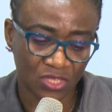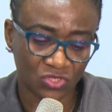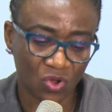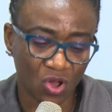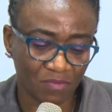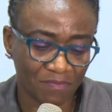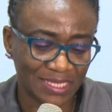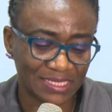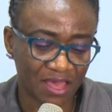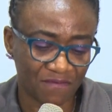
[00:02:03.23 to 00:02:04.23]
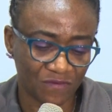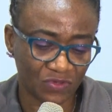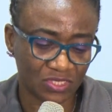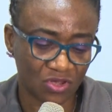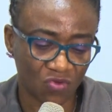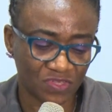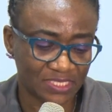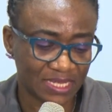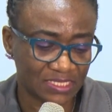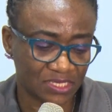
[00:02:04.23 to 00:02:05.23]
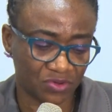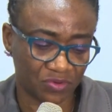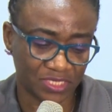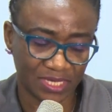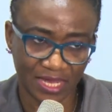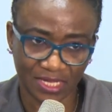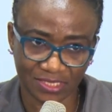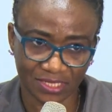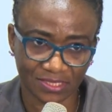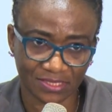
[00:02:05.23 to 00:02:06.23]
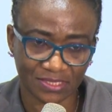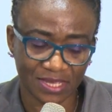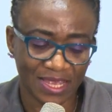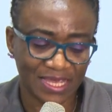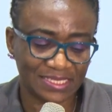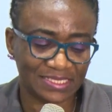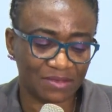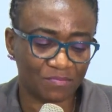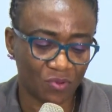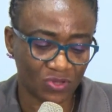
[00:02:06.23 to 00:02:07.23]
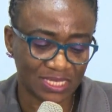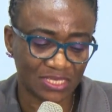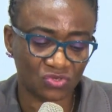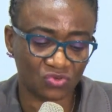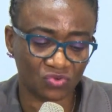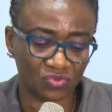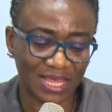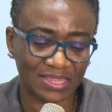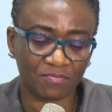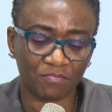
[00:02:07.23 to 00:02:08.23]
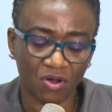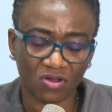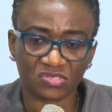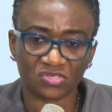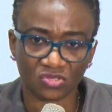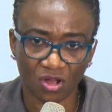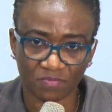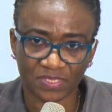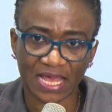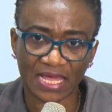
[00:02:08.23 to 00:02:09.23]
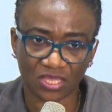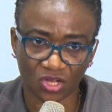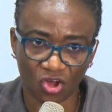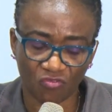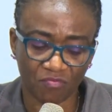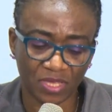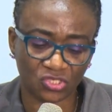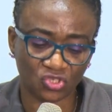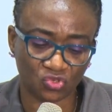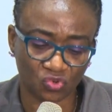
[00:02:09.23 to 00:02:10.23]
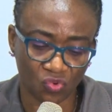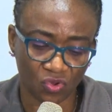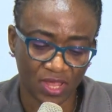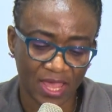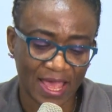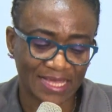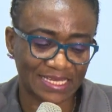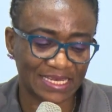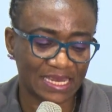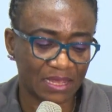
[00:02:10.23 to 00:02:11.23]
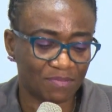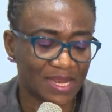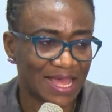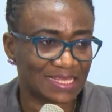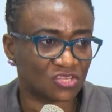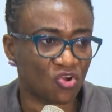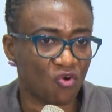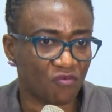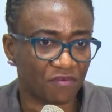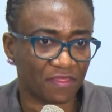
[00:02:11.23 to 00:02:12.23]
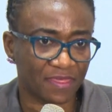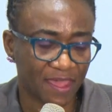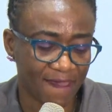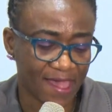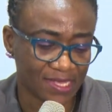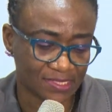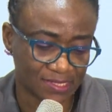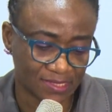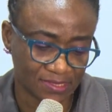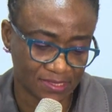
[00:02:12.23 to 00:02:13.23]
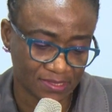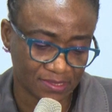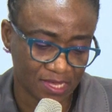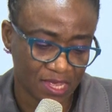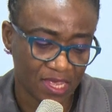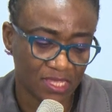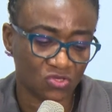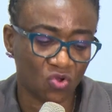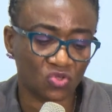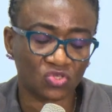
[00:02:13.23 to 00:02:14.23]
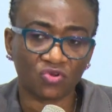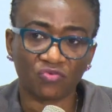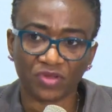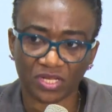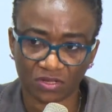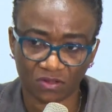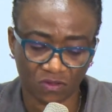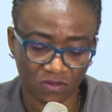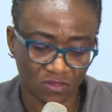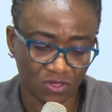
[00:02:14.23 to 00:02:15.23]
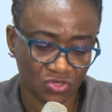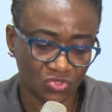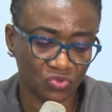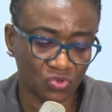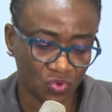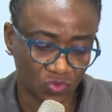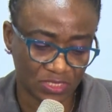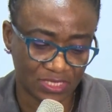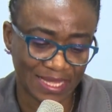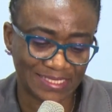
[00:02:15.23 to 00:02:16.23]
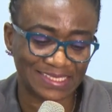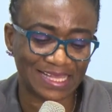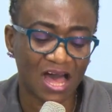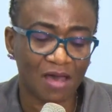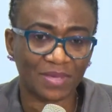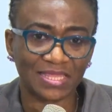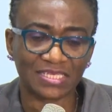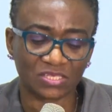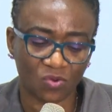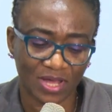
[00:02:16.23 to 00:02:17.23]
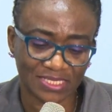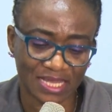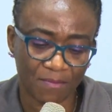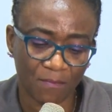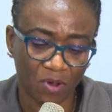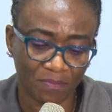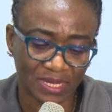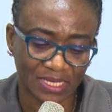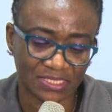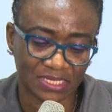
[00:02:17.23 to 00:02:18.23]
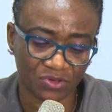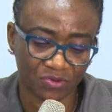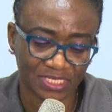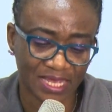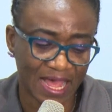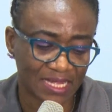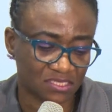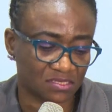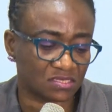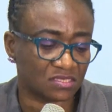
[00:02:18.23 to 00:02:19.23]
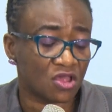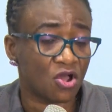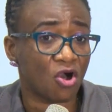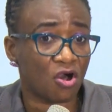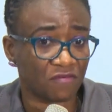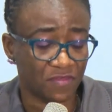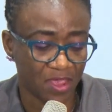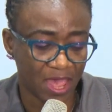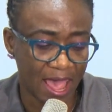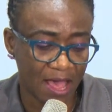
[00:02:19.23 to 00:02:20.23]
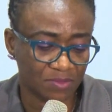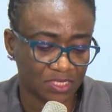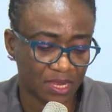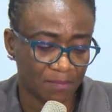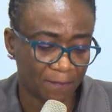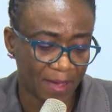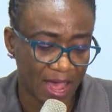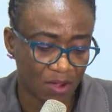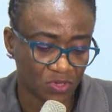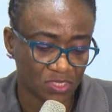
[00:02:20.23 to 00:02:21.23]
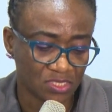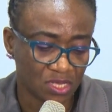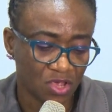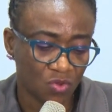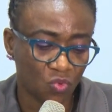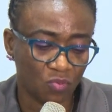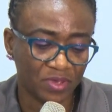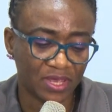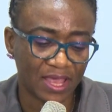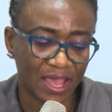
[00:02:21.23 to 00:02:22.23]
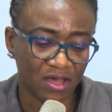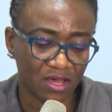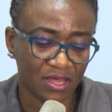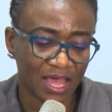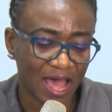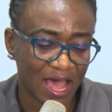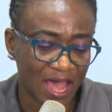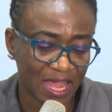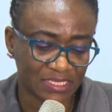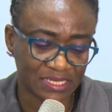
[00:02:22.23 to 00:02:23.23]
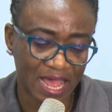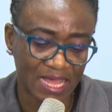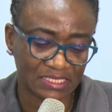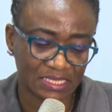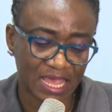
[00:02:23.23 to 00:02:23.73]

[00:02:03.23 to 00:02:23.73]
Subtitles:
to augment efforts of state security agents, it is important to note that the buck stops at the government's door as enablers of their excesses. It's also critical to note that disarming these quasi-public security actors of their arms and powers will be a high task